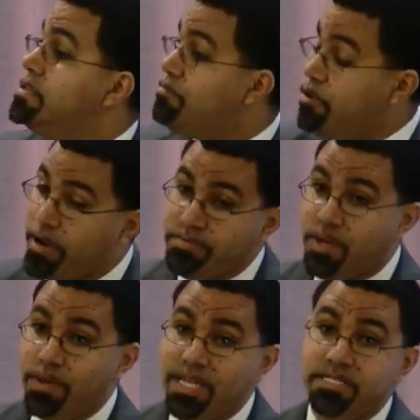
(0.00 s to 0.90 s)
programs
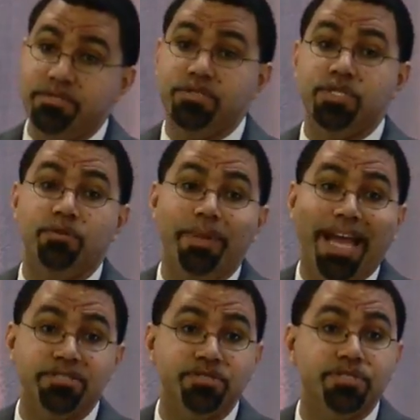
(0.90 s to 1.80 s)
that will lead students to a
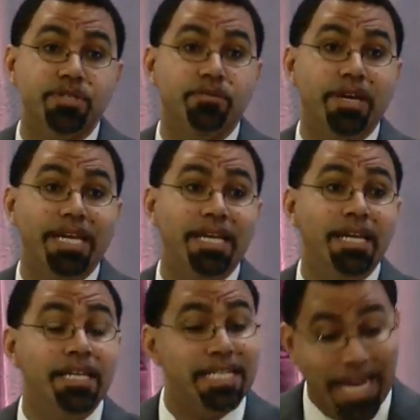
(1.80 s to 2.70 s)
bachelor's degree,
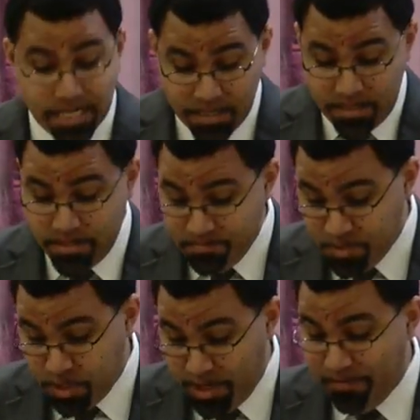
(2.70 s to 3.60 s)
technical
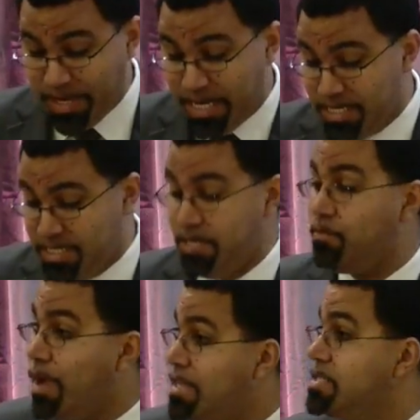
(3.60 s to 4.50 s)
certificates
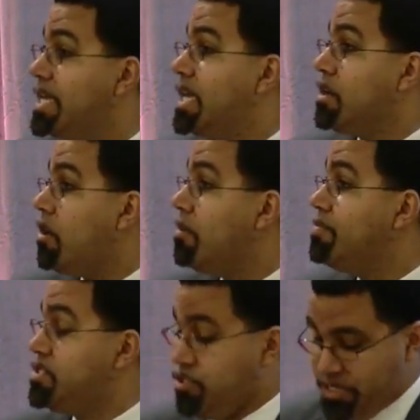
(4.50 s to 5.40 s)
in welding and
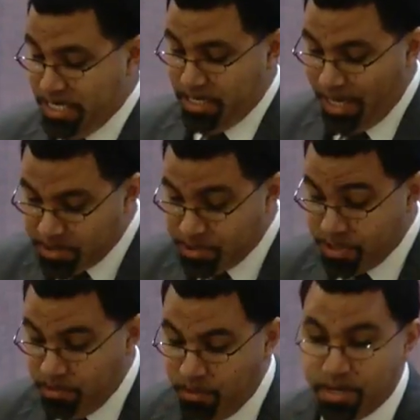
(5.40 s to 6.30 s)
carpentry and
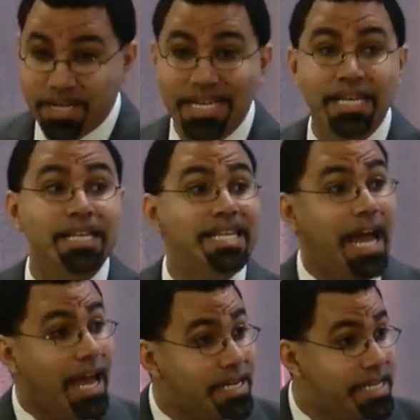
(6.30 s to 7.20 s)
electrical work,
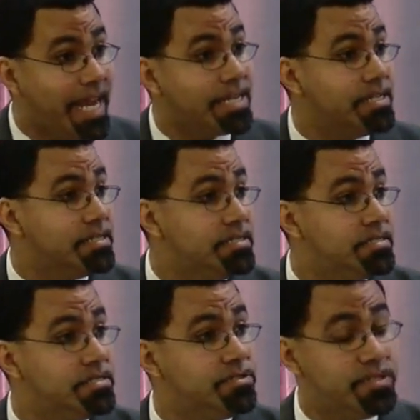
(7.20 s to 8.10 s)

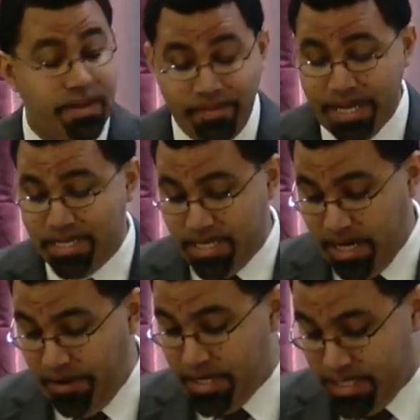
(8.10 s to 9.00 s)
non-technical certificates in
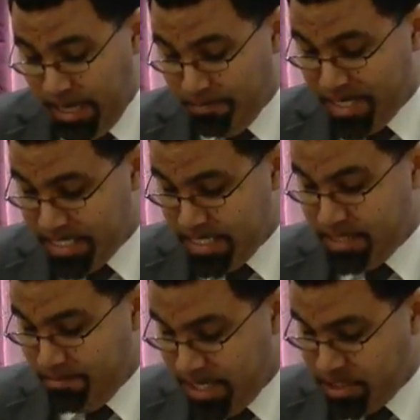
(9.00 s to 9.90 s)
areas like business
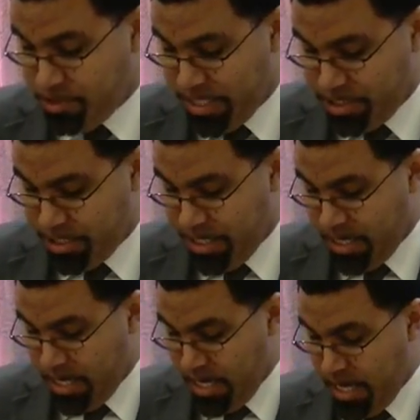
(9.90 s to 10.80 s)
administration
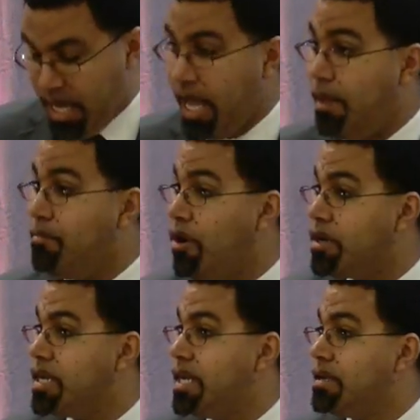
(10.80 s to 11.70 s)
and
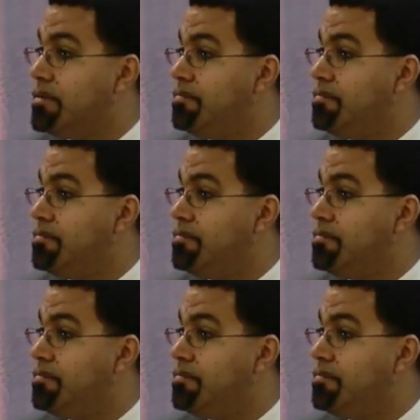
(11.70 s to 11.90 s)
marketing.